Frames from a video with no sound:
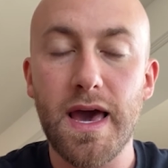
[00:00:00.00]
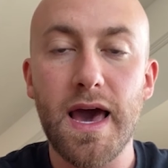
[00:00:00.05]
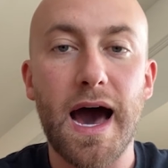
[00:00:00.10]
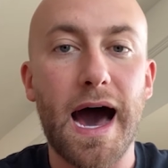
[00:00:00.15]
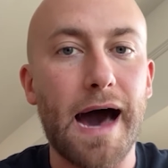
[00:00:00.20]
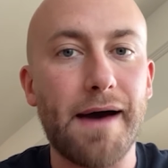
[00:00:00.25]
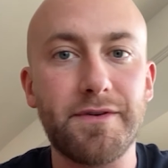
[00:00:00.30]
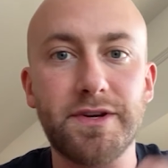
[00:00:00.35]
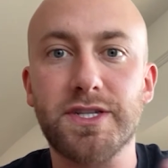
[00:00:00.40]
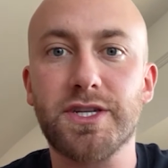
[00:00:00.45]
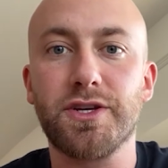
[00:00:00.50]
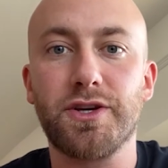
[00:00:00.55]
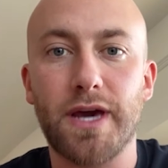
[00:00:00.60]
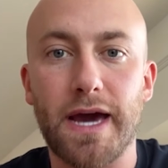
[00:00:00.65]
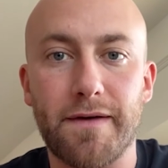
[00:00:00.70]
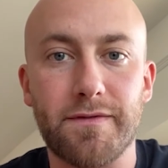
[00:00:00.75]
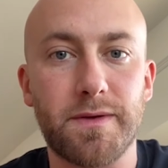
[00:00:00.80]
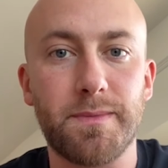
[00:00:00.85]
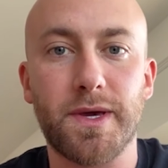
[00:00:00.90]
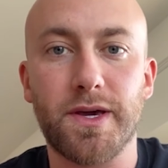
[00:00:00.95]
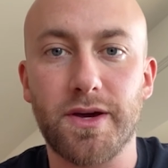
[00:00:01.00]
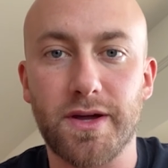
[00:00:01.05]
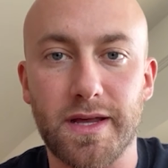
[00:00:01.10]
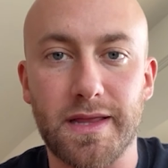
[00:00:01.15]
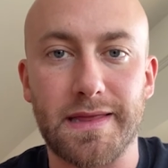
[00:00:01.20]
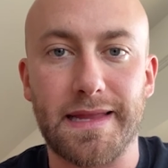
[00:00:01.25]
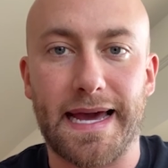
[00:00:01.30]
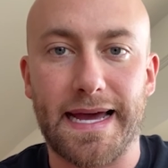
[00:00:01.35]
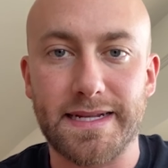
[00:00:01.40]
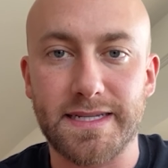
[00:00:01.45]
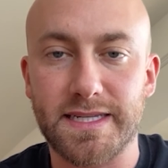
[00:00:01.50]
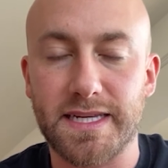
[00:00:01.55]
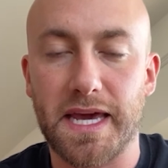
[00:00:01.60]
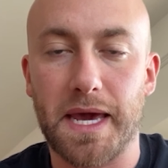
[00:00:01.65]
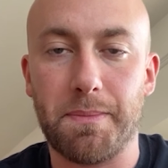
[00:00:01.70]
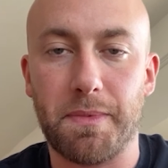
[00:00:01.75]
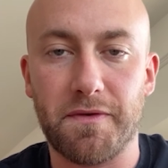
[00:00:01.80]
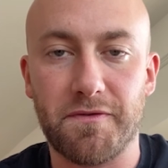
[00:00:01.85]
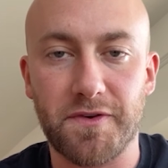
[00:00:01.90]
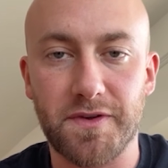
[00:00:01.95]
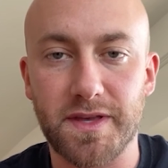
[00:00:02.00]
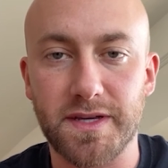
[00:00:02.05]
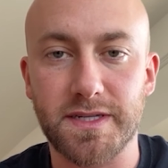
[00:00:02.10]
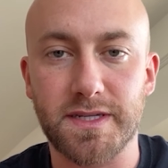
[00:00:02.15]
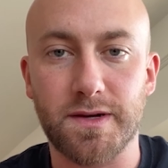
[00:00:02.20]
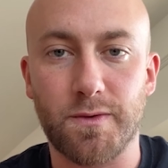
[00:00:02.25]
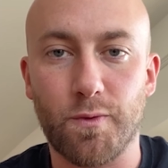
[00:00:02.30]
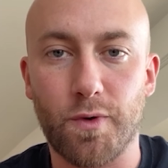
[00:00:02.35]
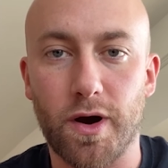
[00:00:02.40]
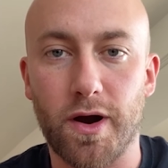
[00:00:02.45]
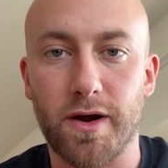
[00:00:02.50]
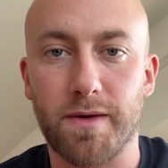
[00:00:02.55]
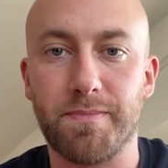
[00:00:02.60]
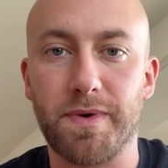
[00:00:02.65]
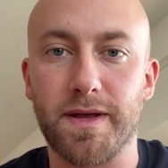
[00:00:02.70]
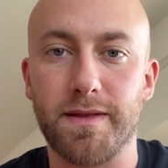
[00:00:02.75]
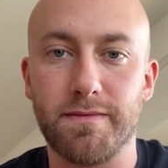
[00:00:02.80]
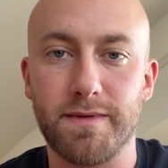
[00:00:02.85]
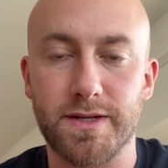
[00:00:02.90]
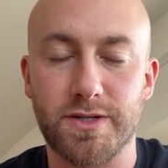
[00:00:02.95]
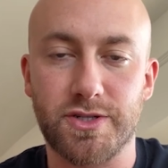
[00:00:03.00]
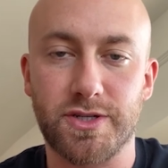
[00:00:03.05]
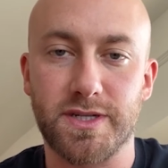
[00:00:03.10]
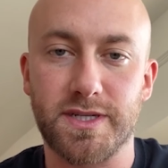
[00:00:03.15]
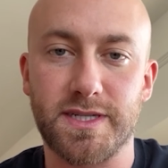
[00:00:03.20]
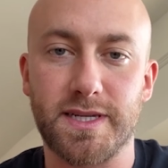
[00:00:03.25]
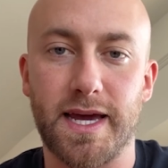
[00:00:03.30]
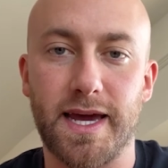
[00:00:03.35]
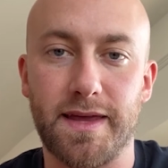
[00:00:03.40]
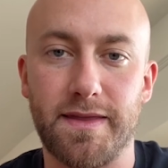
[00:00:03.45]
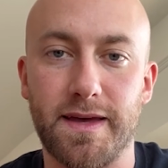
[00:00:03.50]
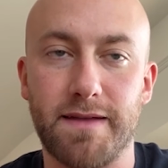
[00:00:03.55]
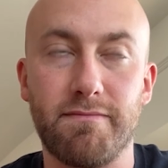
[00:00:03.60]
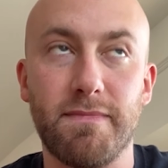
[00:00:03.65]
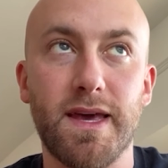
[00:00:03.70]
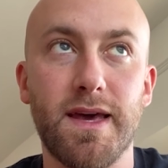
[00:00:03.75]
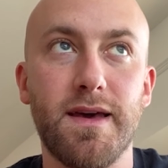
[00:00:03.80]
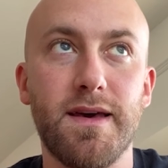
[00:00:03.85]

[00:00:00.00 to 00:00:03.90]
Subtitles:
Obviously you have to be good at landscaping for this to work, but let's just say that